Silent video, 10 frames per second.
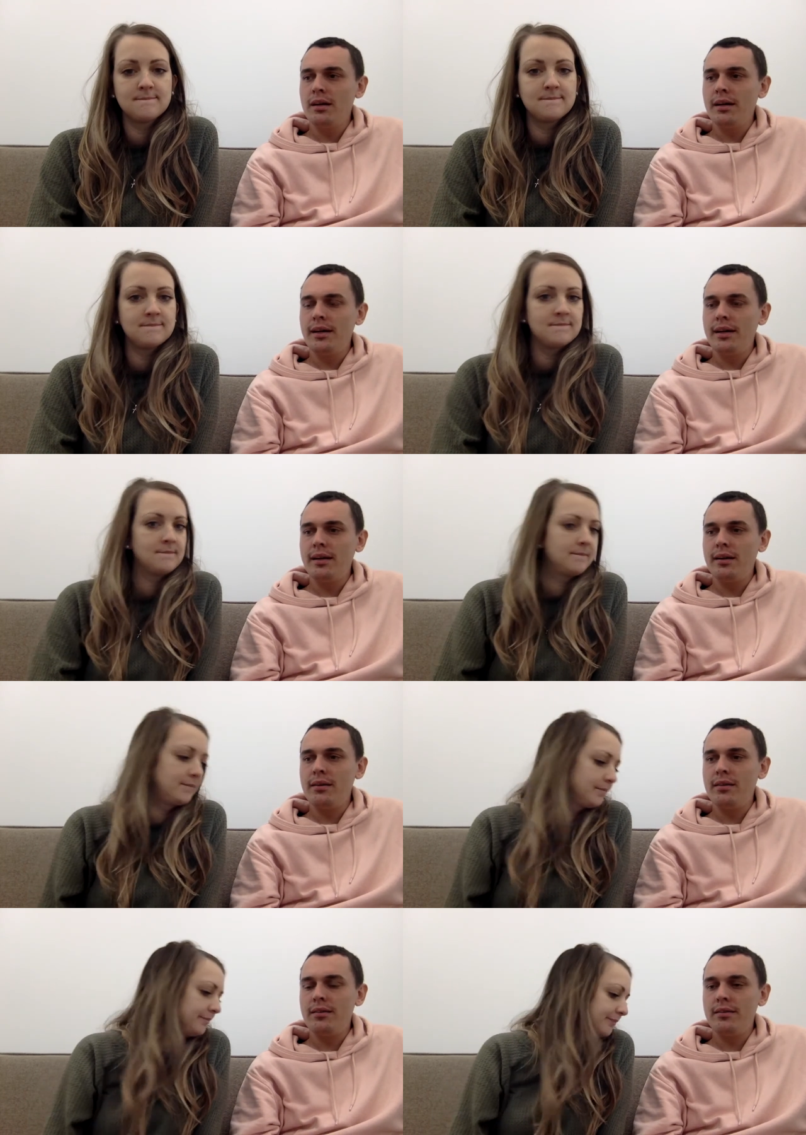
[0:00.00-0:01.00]
Speaker 1: Yeah.
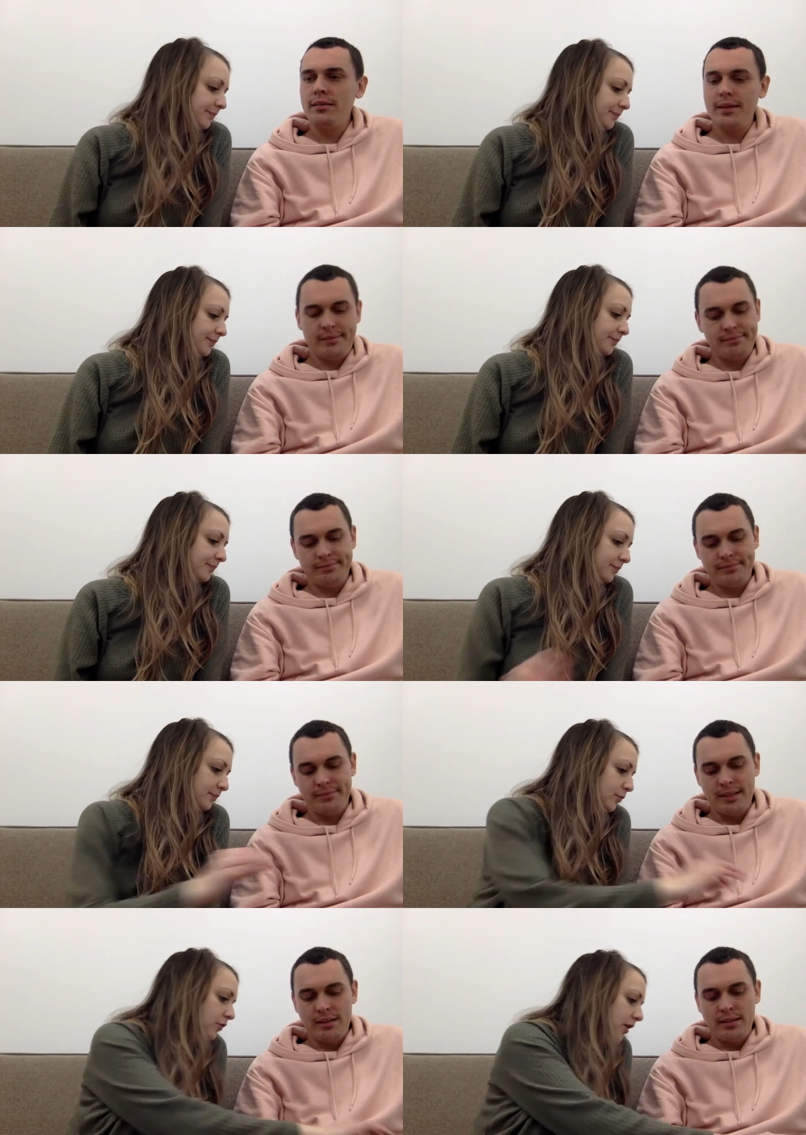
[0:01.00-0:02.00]
And yeah.
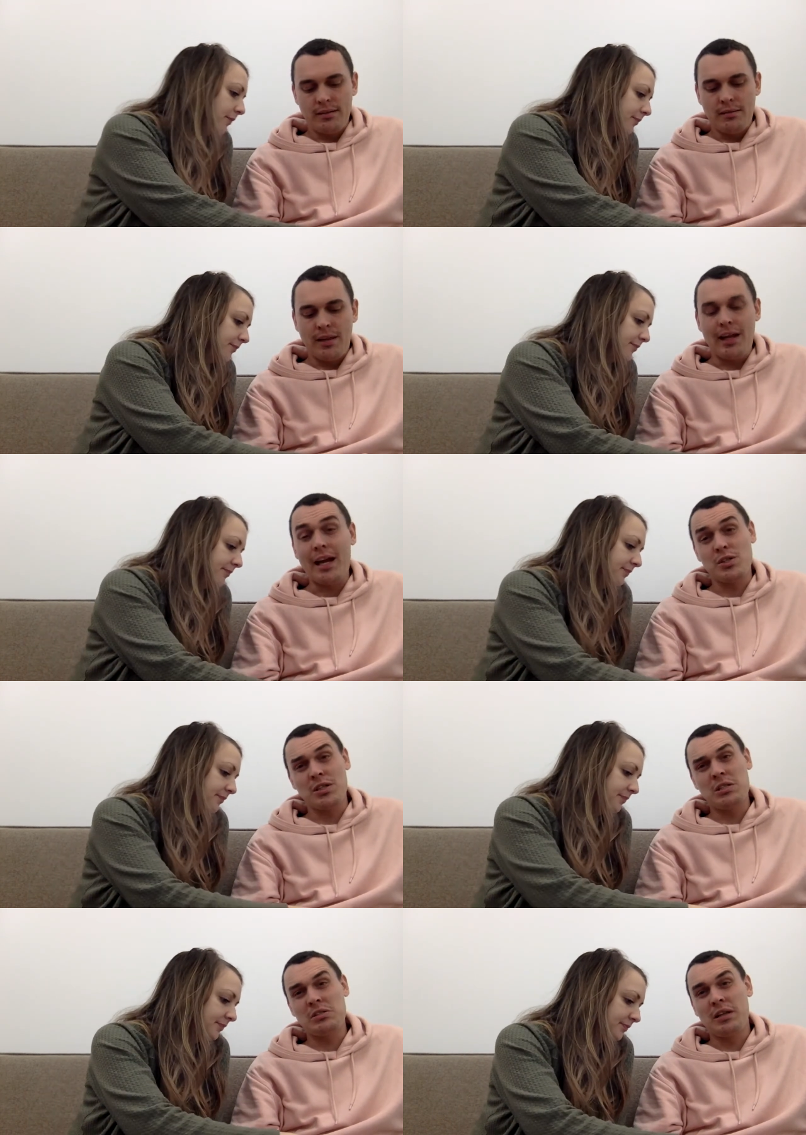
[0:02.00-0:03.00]
Move on. They
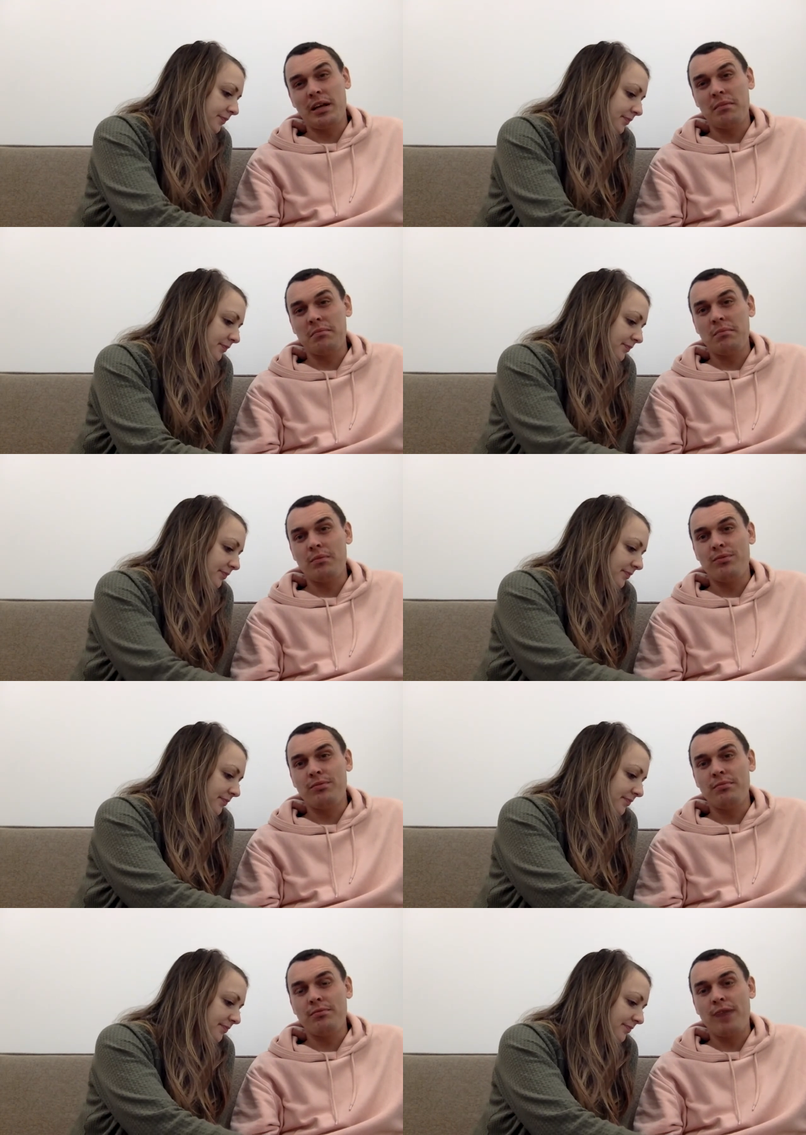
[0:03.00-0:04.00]
actually just like
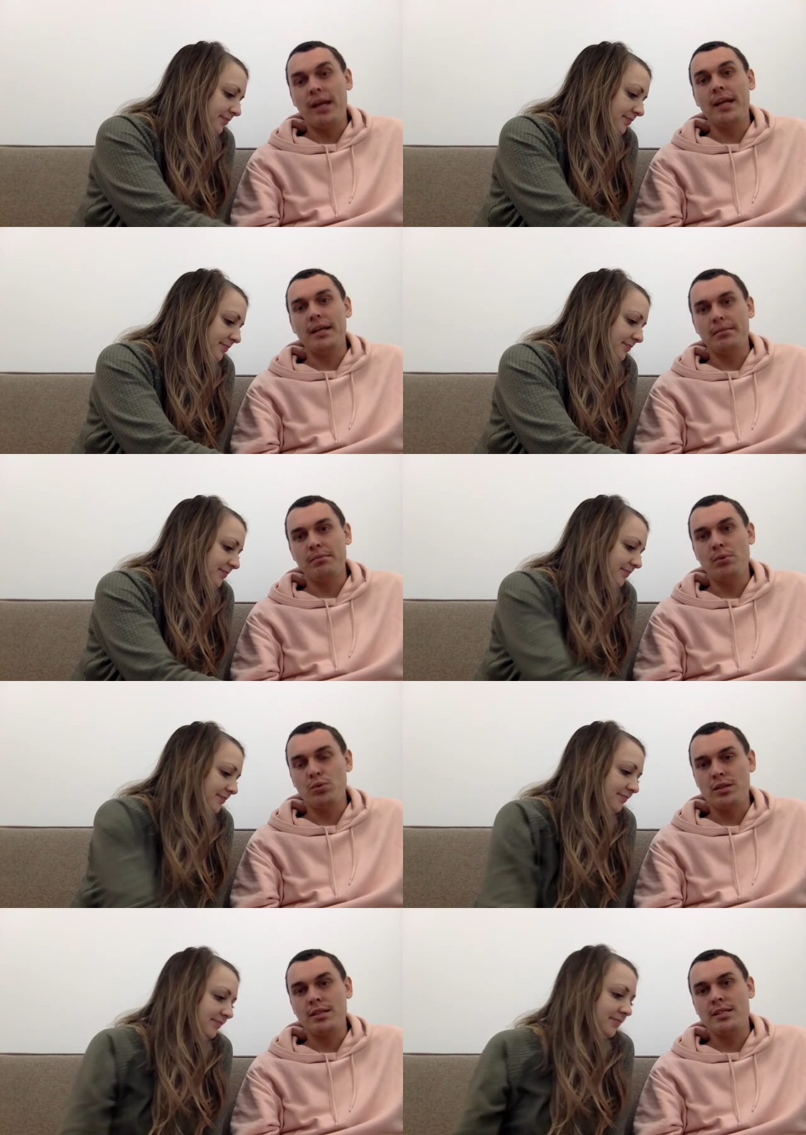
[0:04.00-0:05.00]
fighting
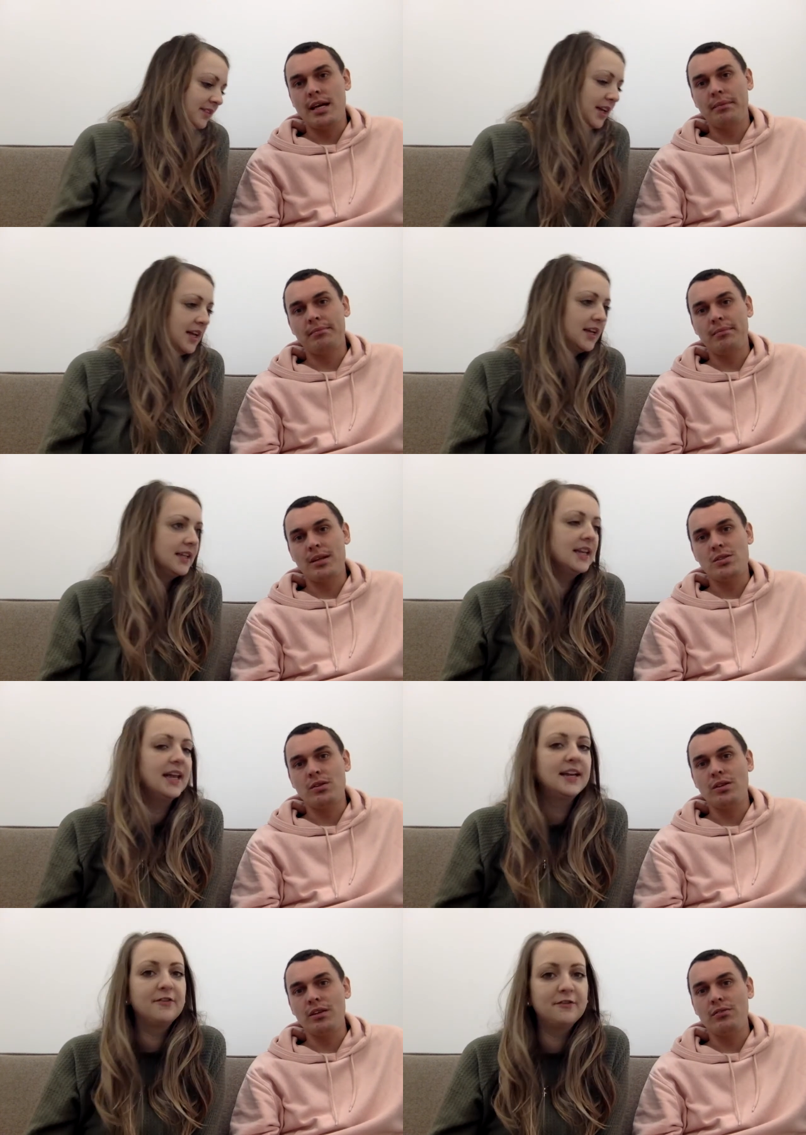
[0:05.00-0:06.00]
most of the time. That's They're the
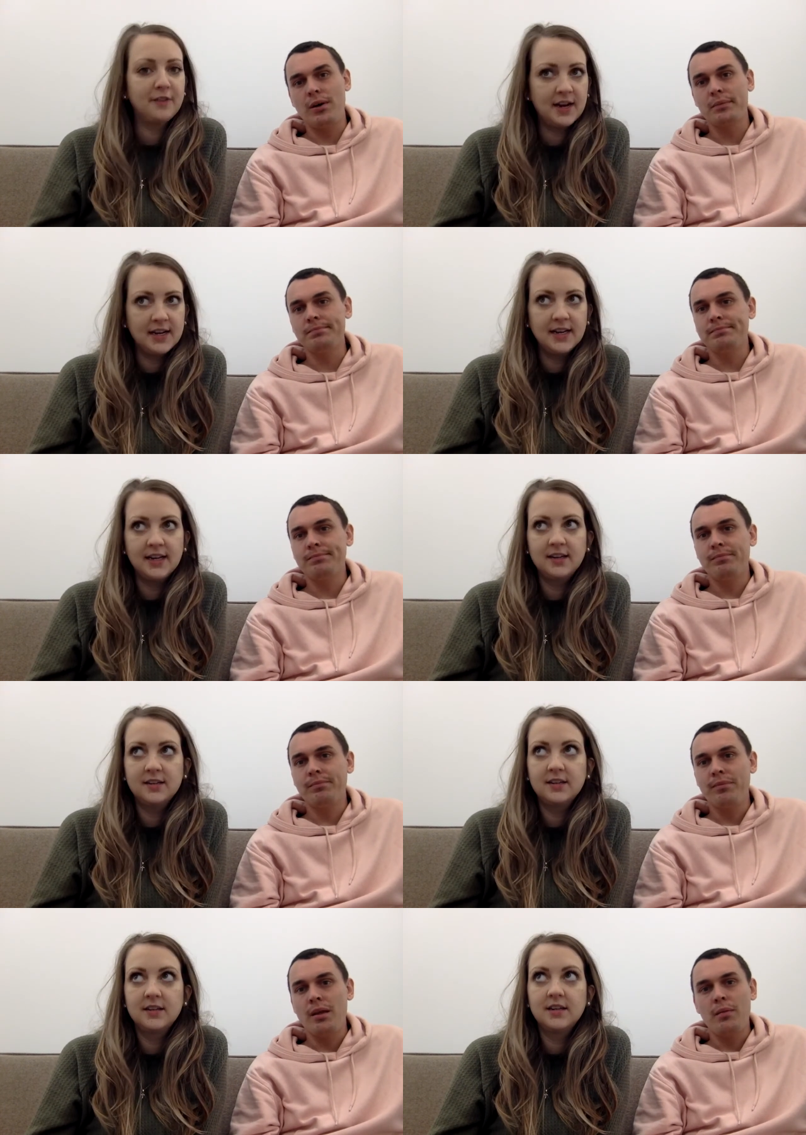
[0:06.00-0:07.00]
like default. Fighting.
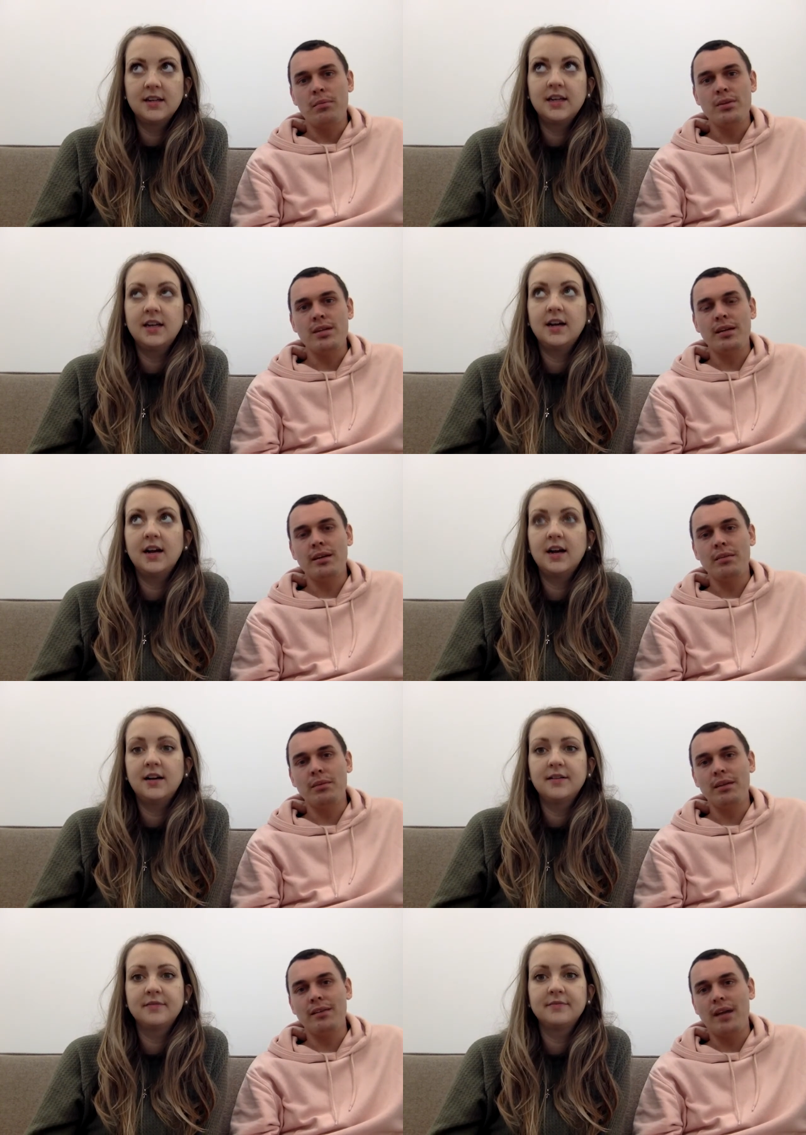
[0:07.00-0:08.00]
Pretending to
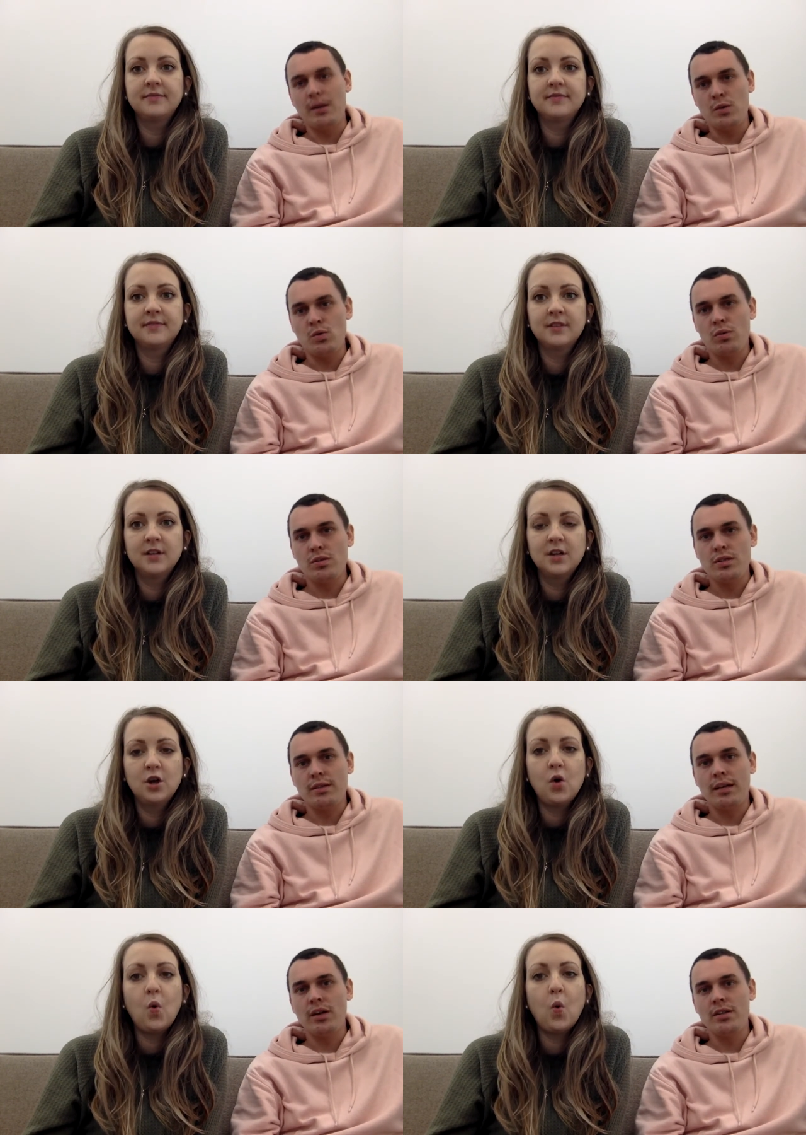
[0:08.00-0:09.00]
be dinosaurs
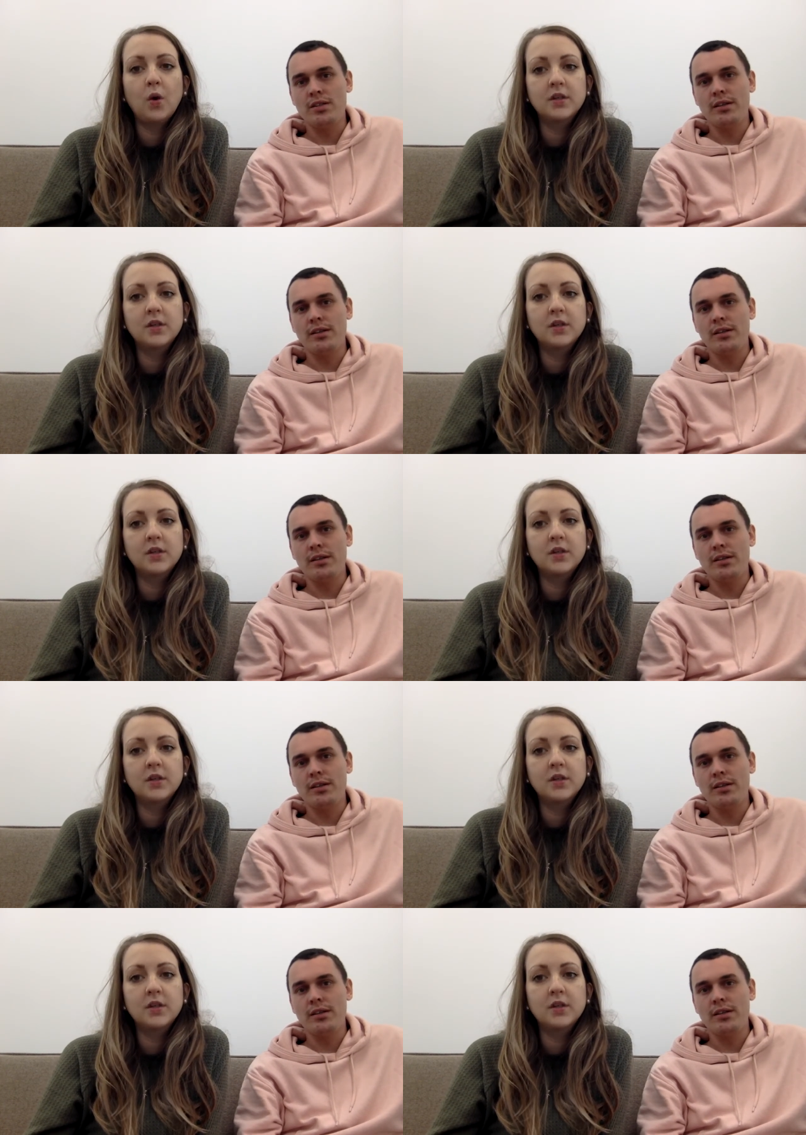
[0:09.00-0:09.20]
and Godzilla. Or